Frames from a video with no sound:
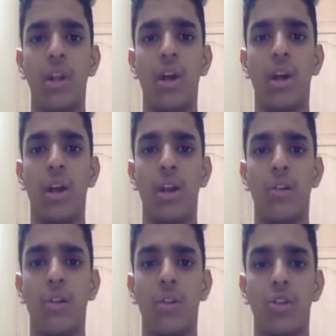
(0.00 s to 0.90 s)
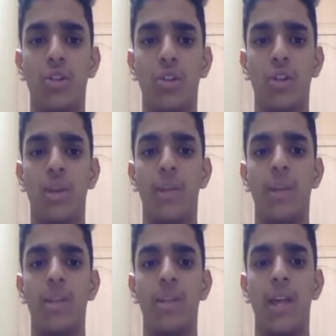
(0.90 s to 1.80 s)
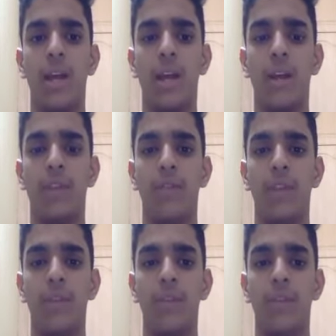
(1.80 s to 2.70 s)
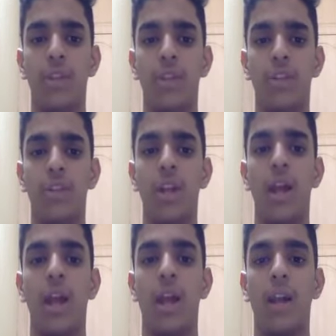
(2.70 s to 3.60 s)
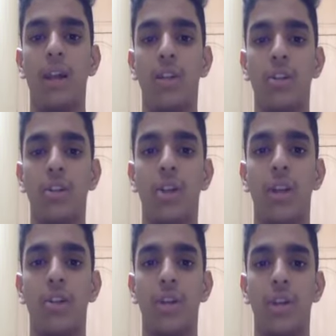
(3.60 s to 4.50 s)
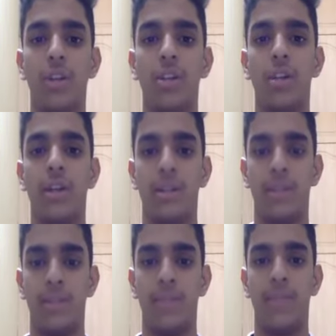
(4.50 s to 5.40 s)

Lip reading: right to constitutional remedies, right to freedom of religion, and cultural and educational rights.